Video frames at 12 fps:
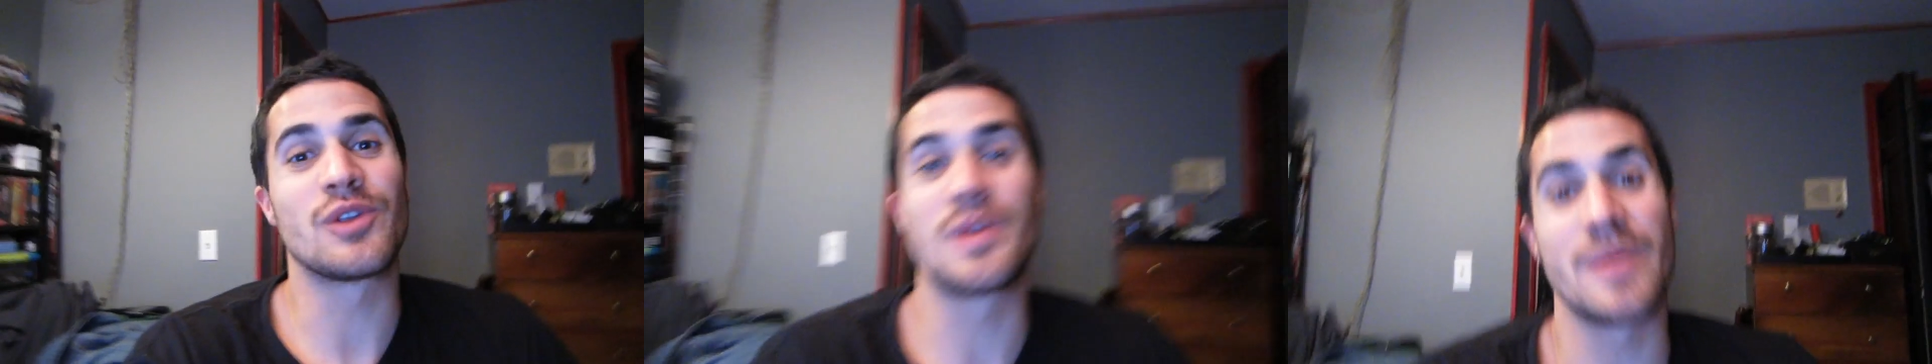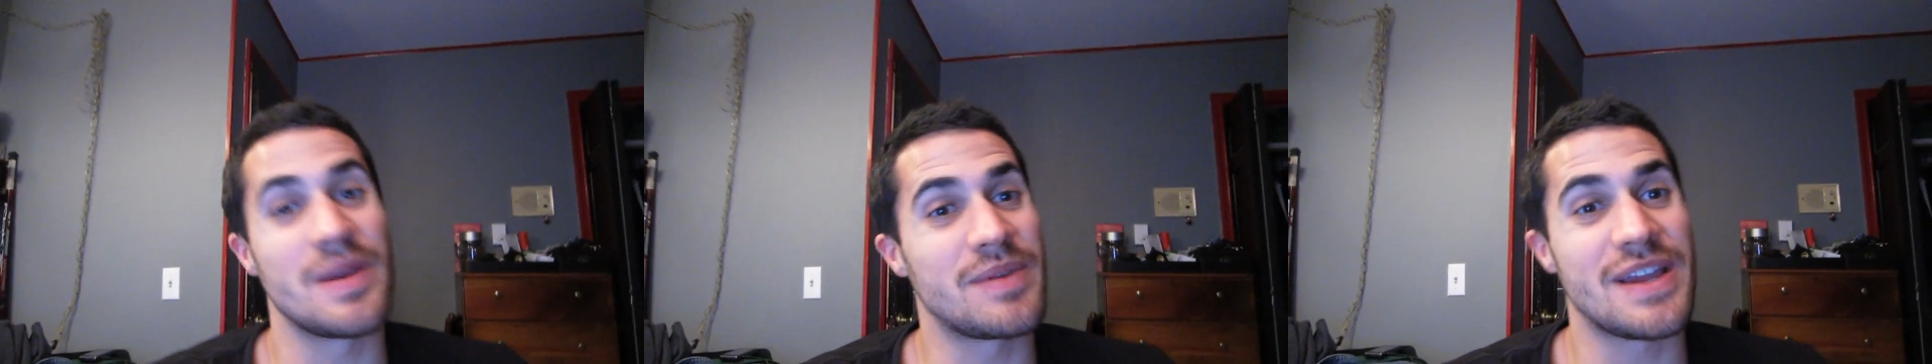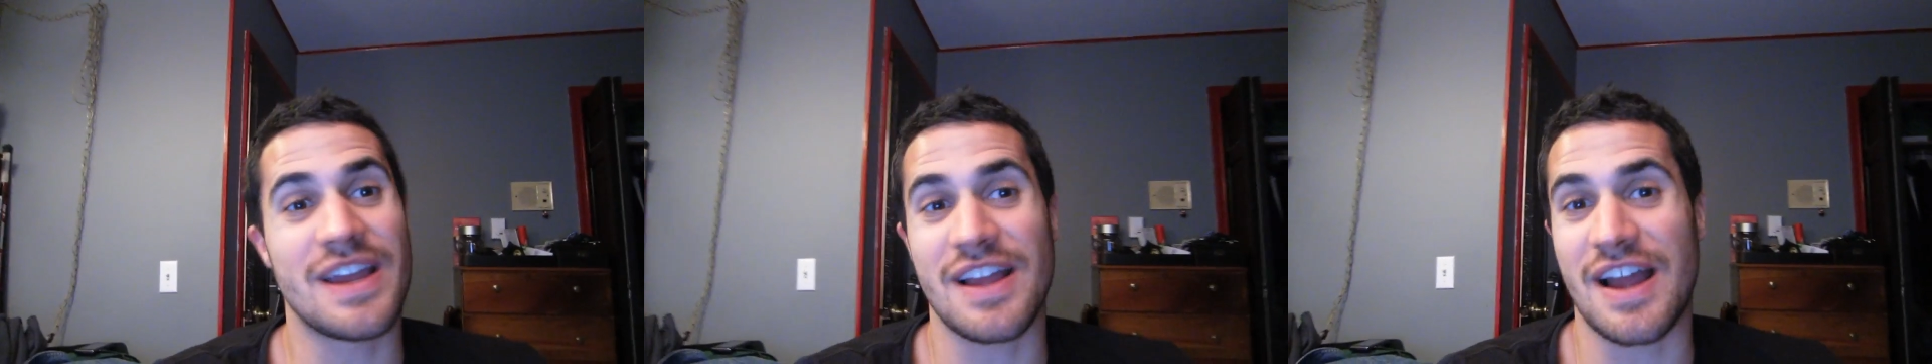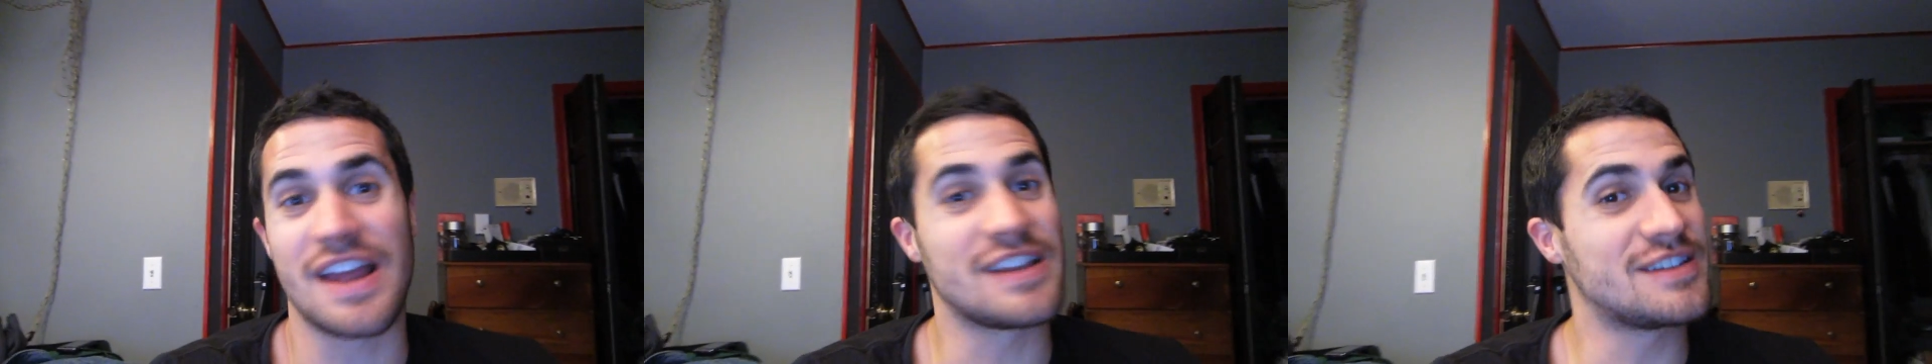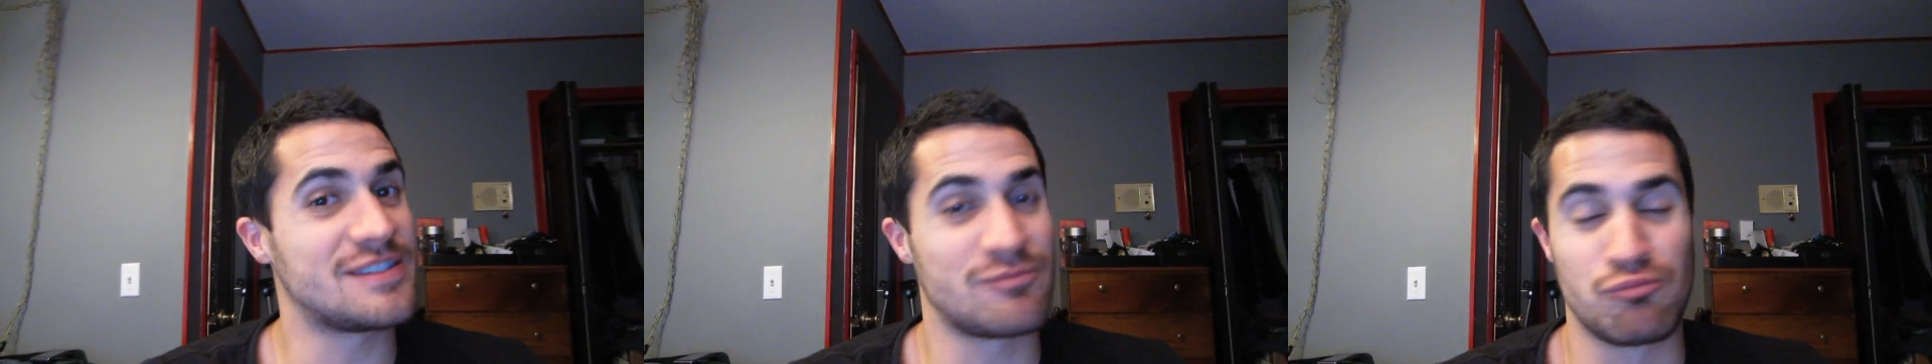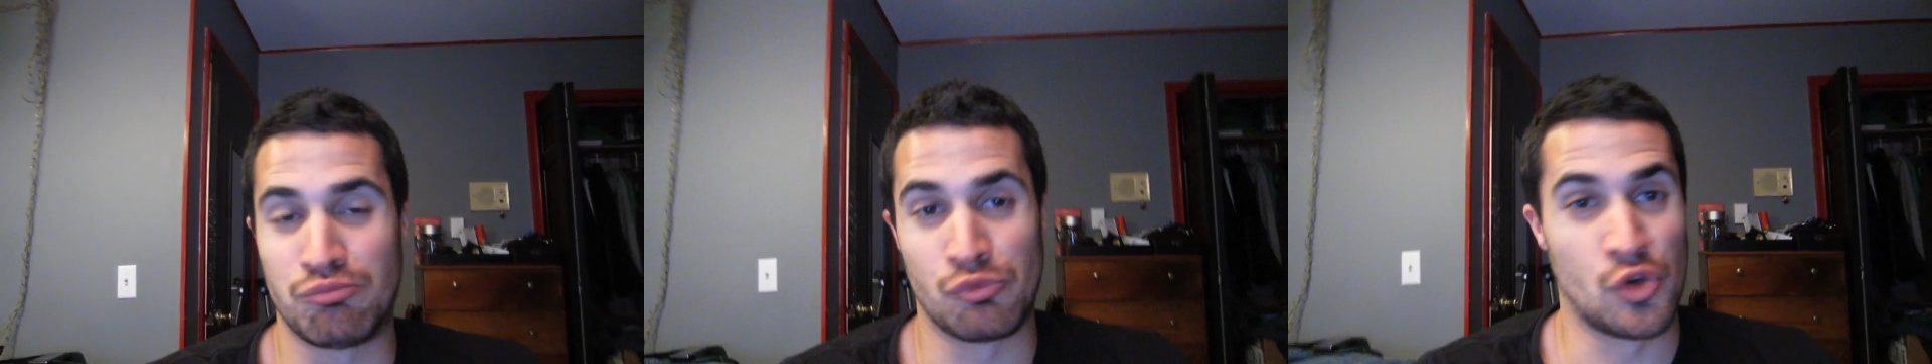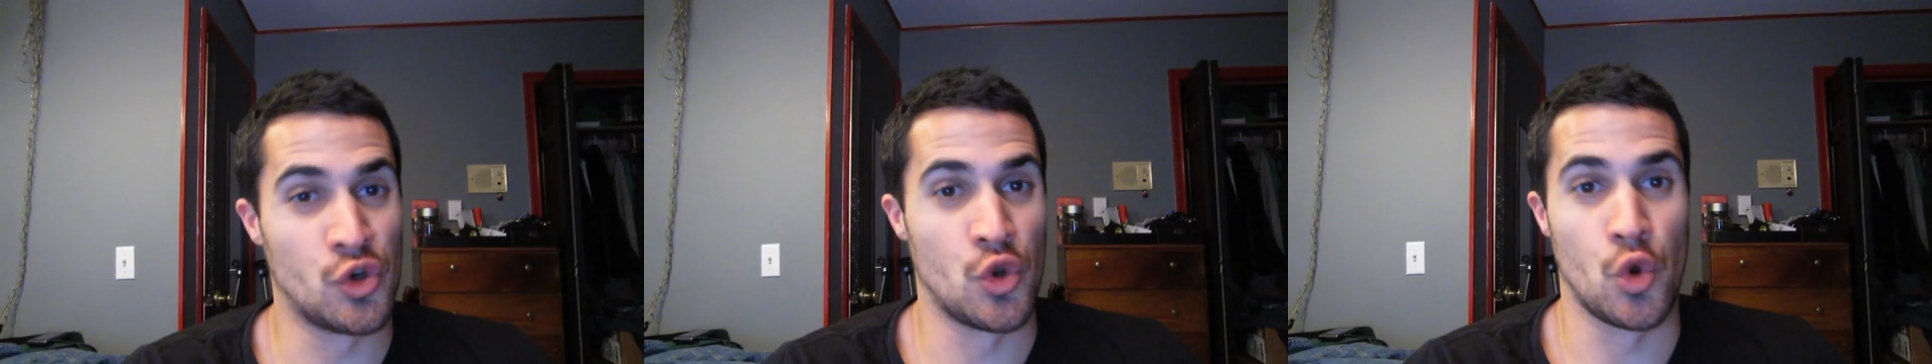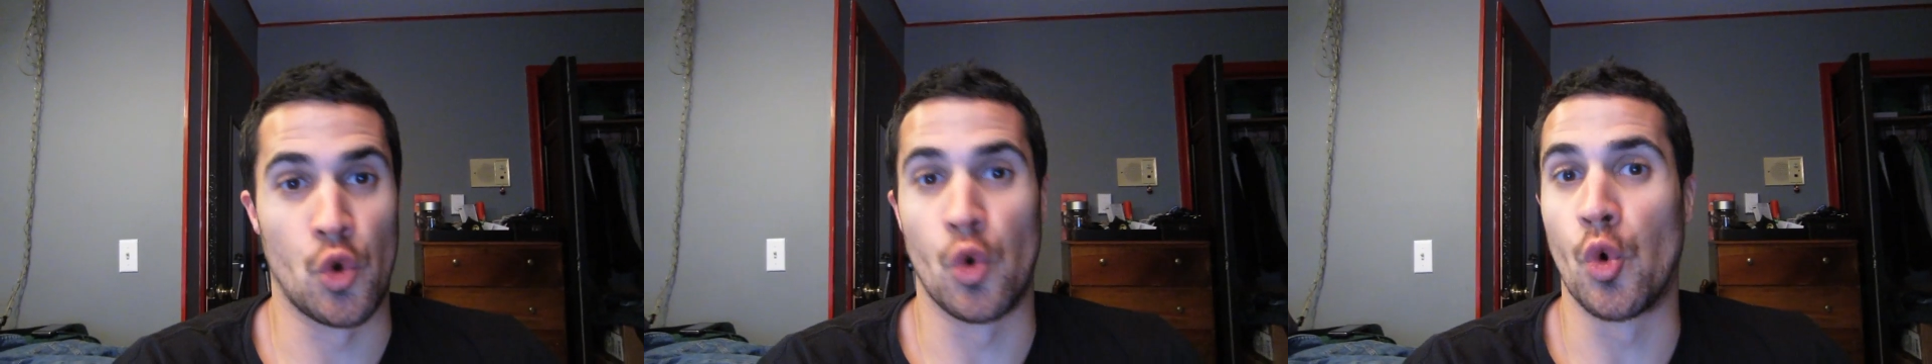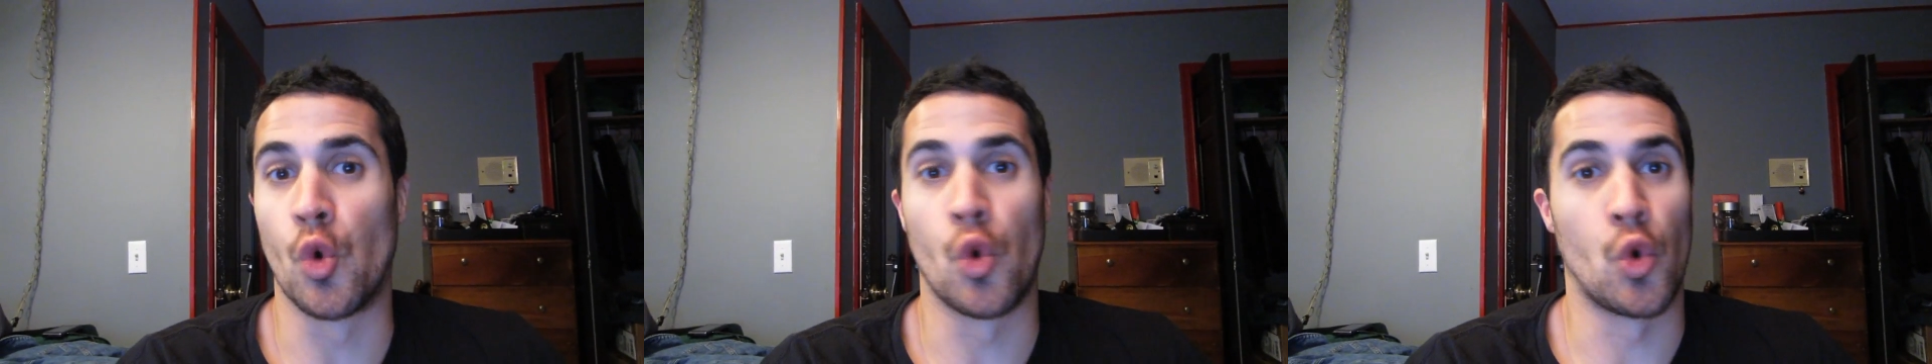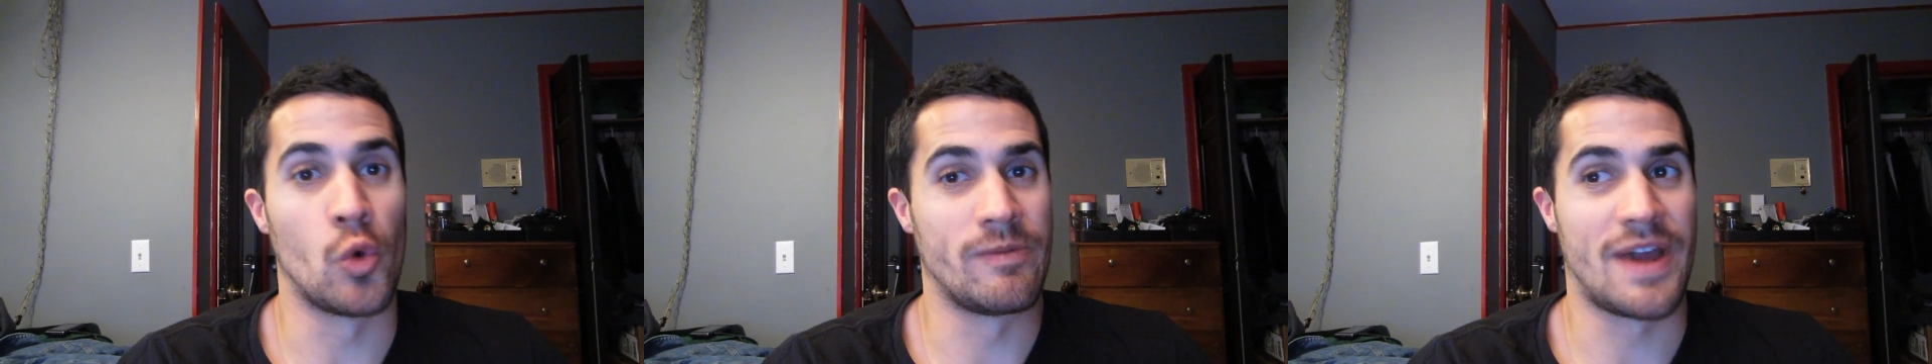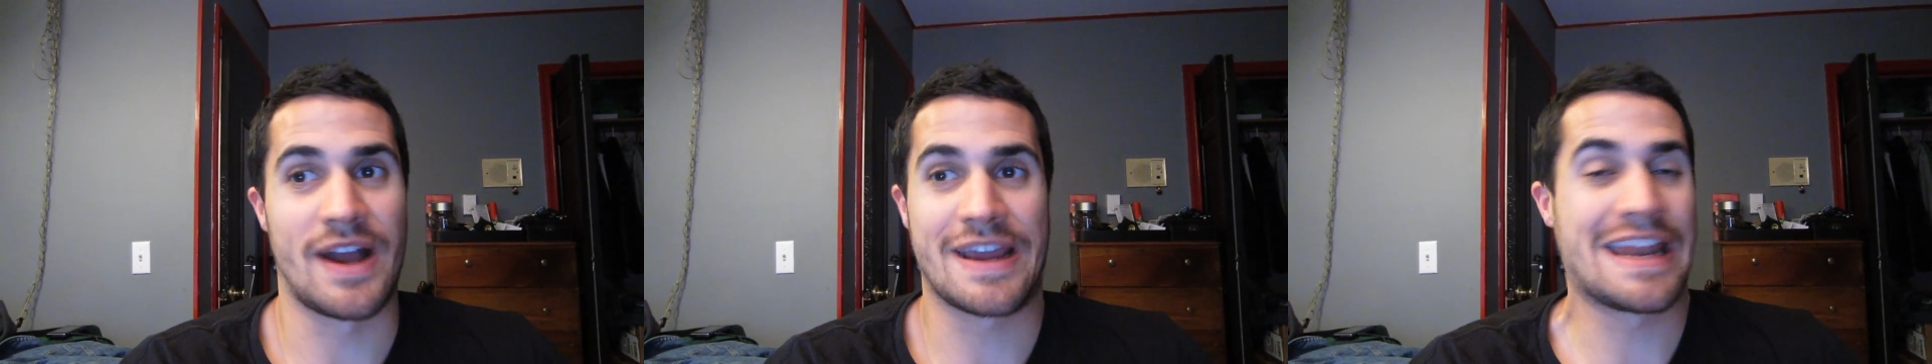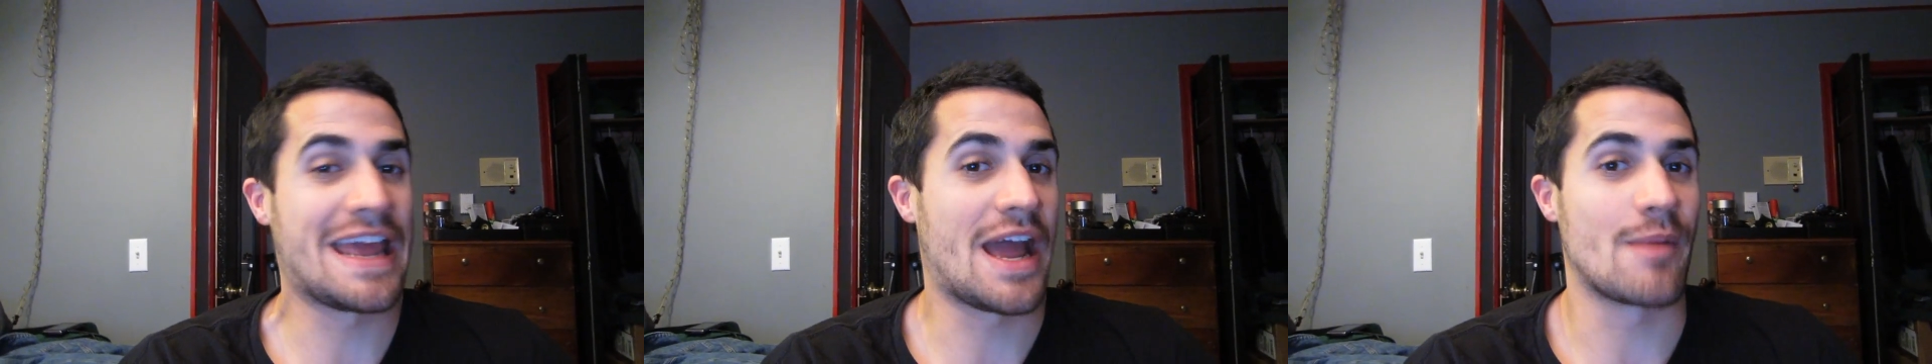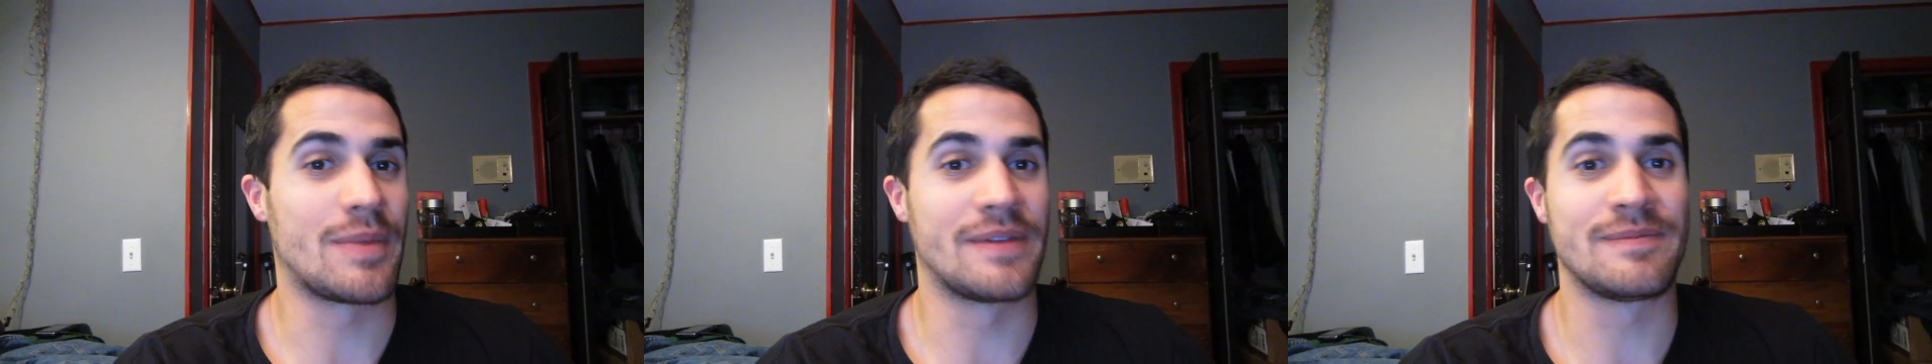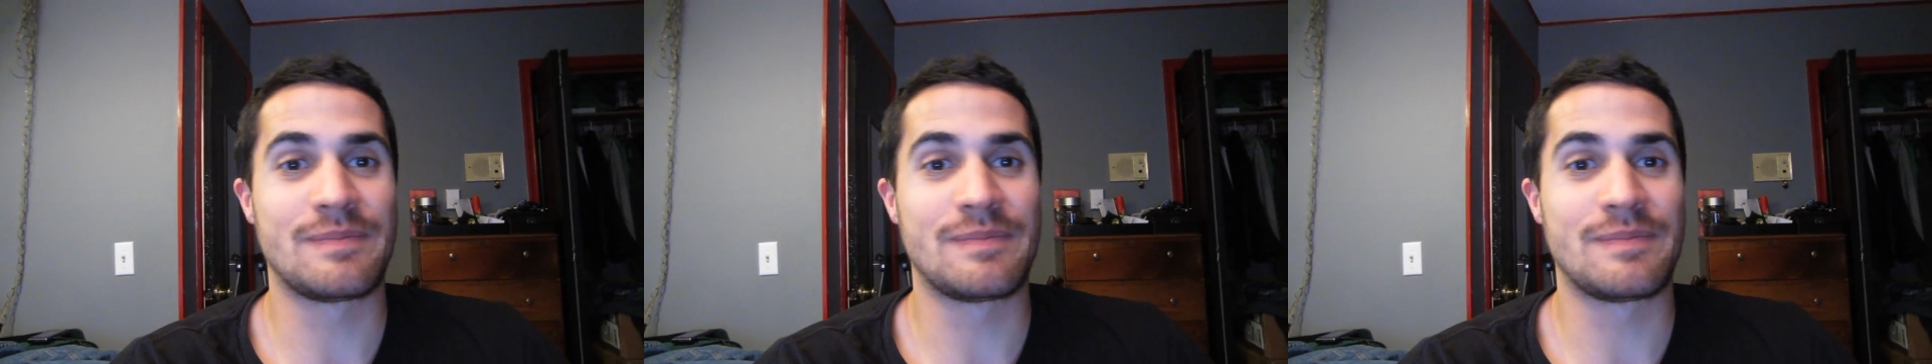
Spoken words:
hold the baby. I knew not gonna happen.